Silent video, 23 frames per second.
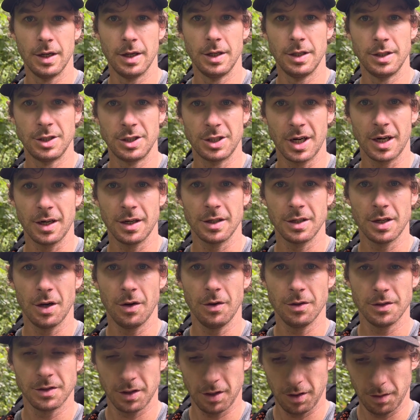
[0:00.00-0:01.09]

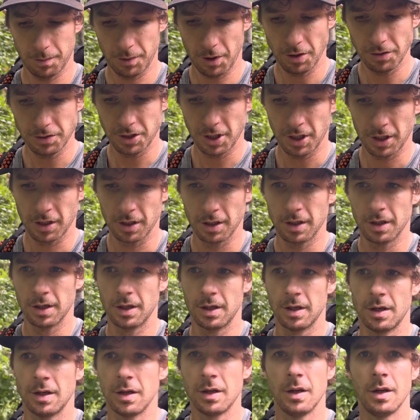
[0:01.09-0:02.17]
Shenandoahs are approaching.
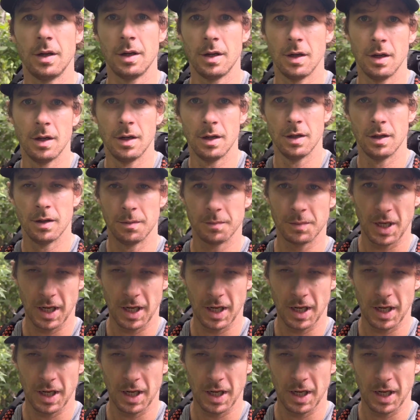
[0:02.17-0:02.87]
I'm